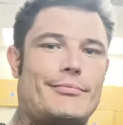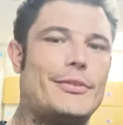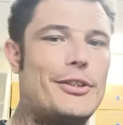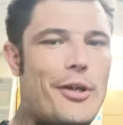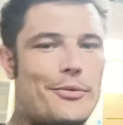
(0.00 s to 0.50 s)

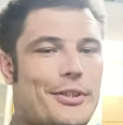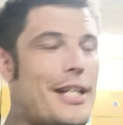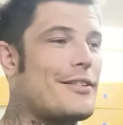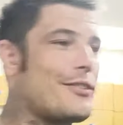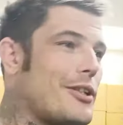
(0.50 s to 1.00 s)
You know what I'm
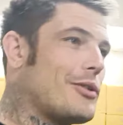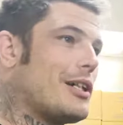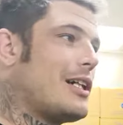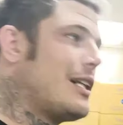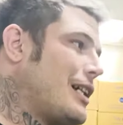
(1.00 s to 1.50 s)
saying? So,
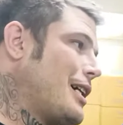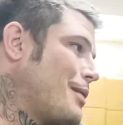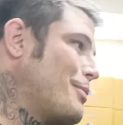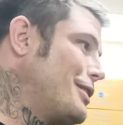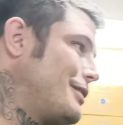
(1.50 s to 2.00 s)

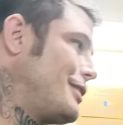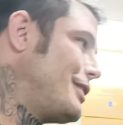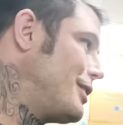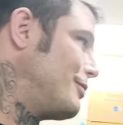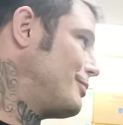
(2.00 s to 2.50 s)
but, you
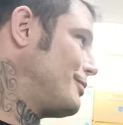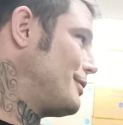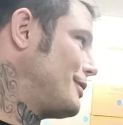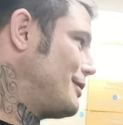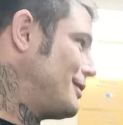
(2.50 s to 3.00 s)

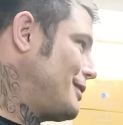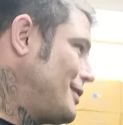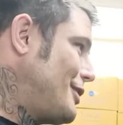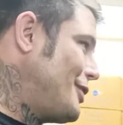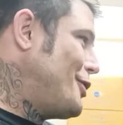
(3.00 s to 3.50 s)

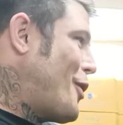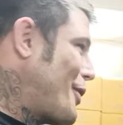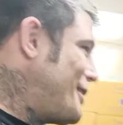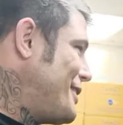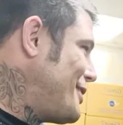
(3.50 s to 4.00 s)
know
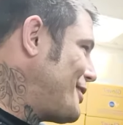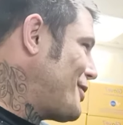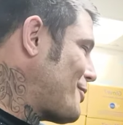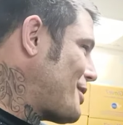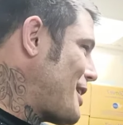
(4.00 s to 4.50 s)
what it is. You know
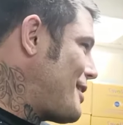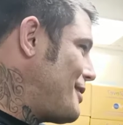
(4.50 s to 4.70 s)
what I'm saying?